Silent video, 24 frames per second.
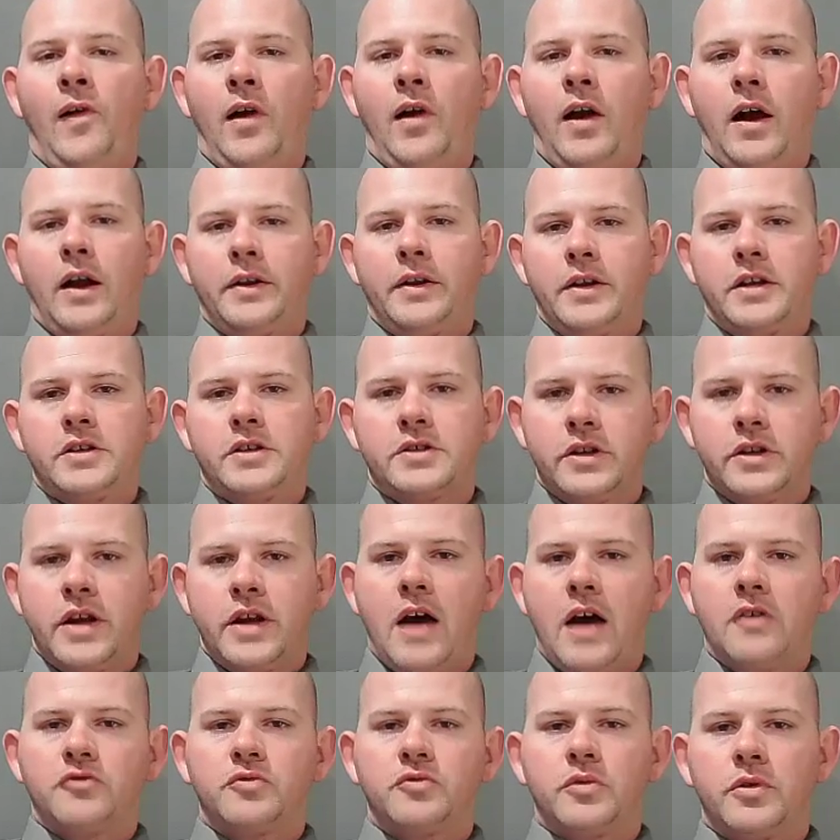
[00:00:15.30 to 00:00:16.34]
Initially,
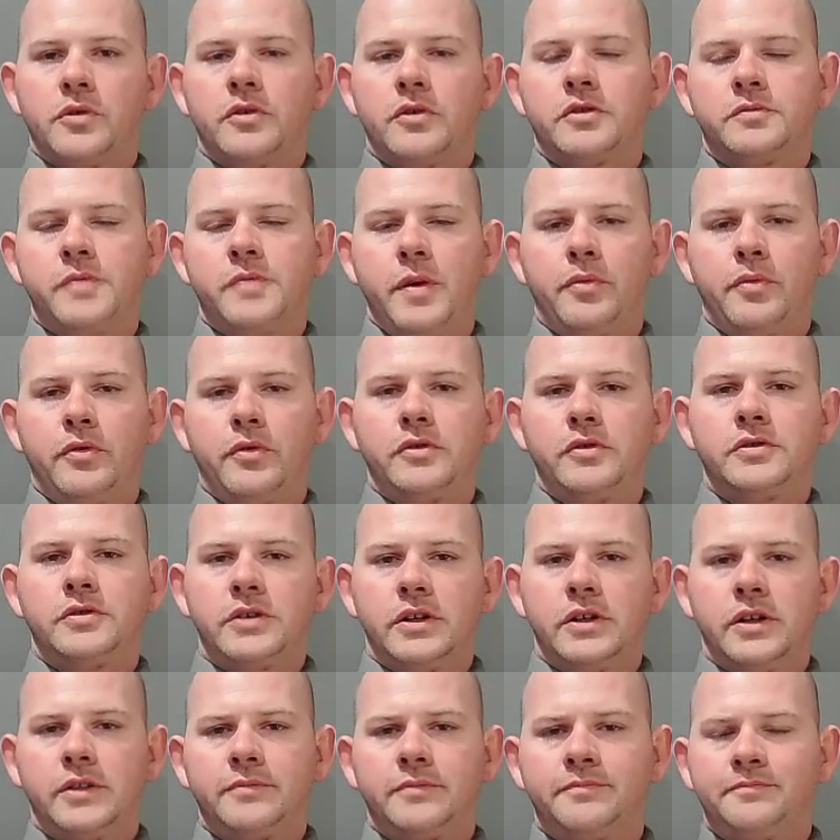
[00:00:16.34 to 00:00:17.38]
I was one of those people who
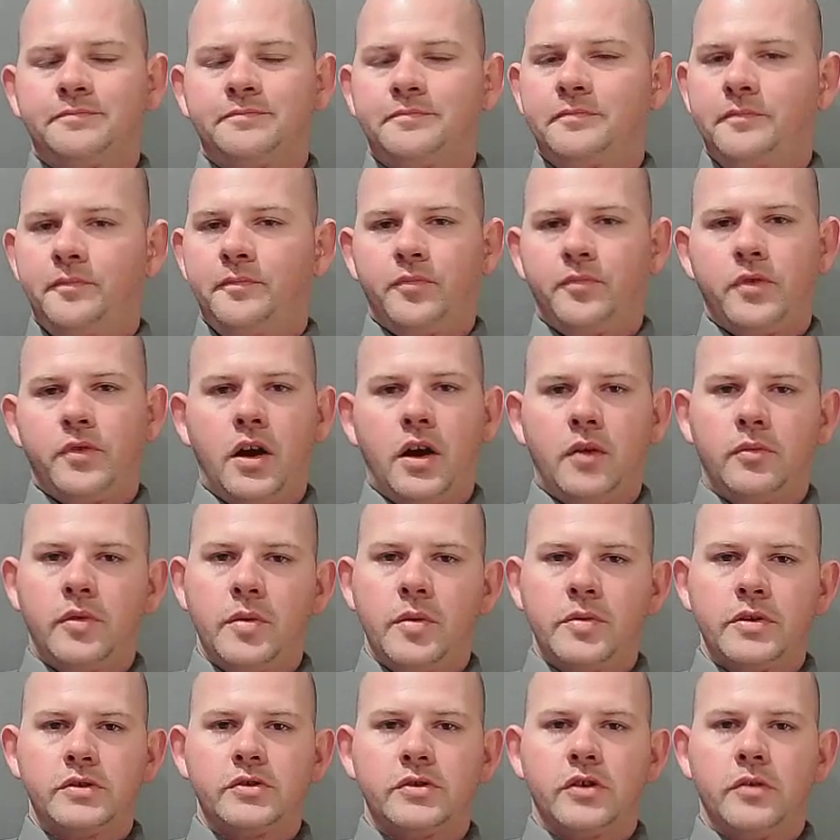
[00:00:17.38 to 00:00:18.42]
said term
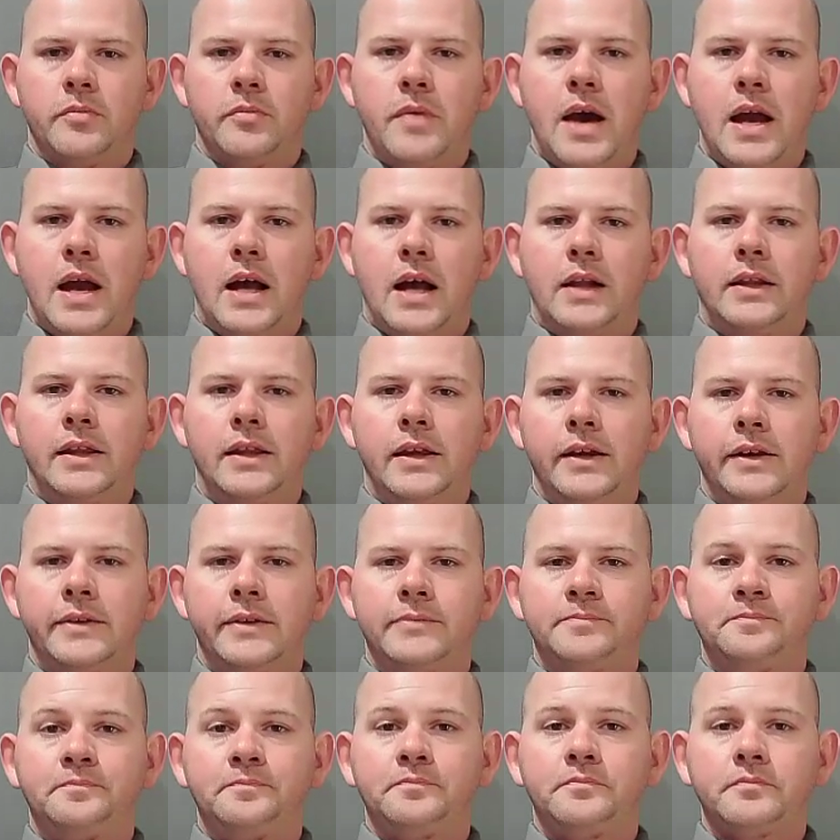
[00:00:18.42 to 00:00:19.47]
limits are a bad
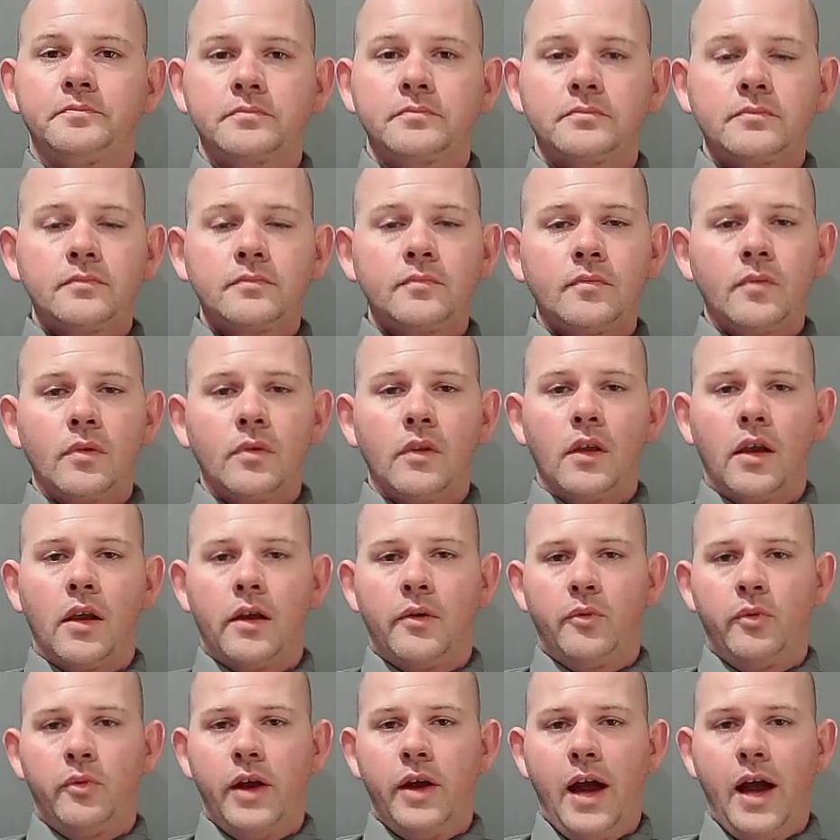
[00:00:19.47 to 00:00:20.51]
idea.
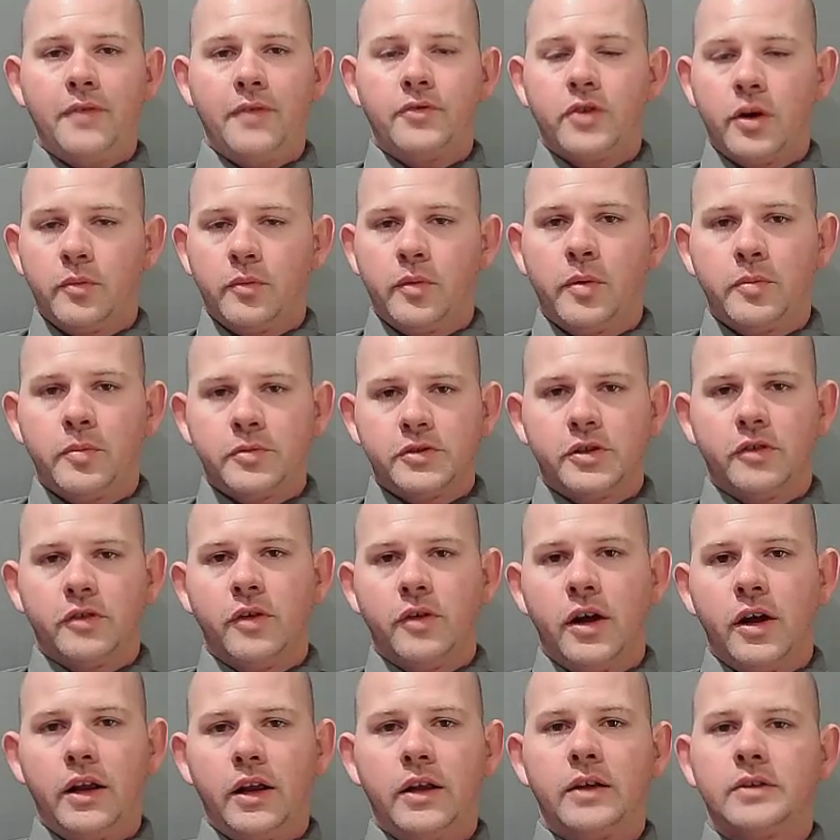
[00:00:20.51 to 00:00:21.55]
We have term limits
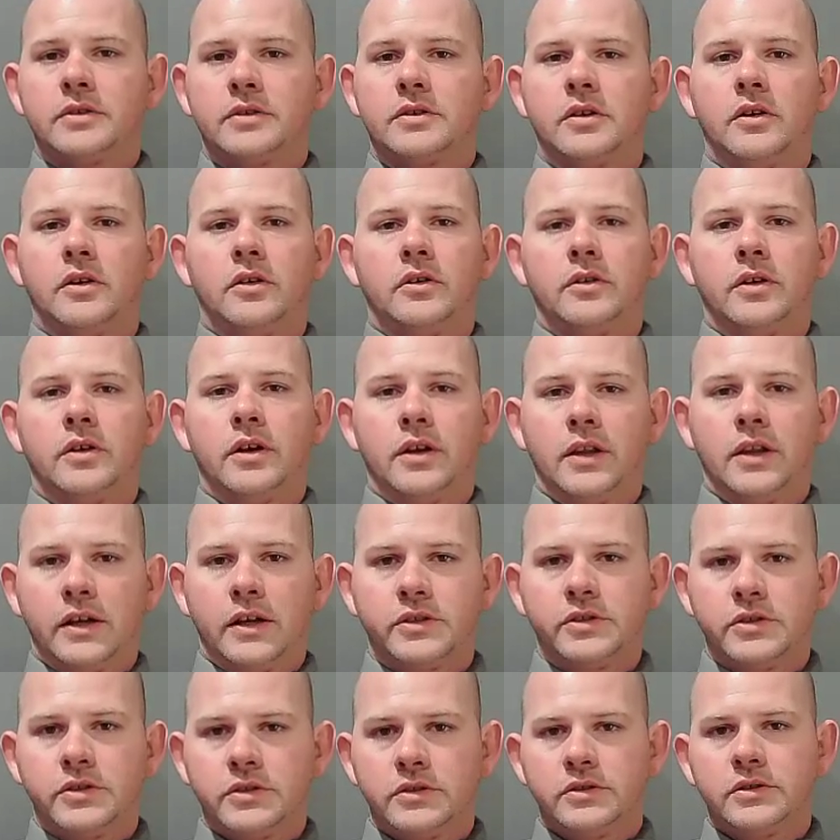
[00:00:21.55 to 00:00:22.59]
already. It's called
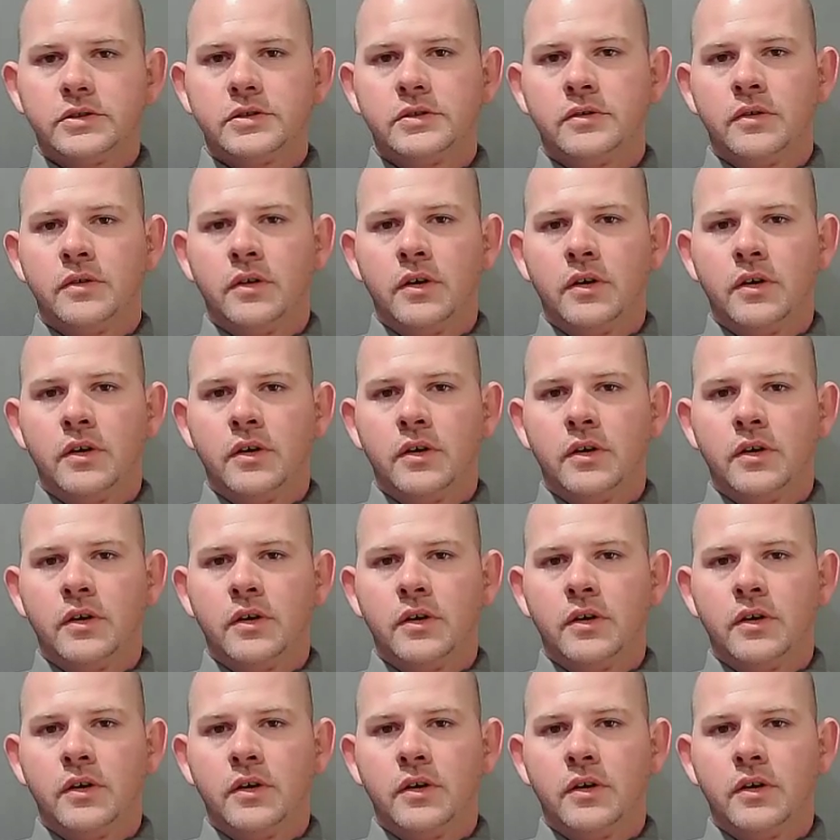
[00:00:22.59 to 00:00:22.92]
elections.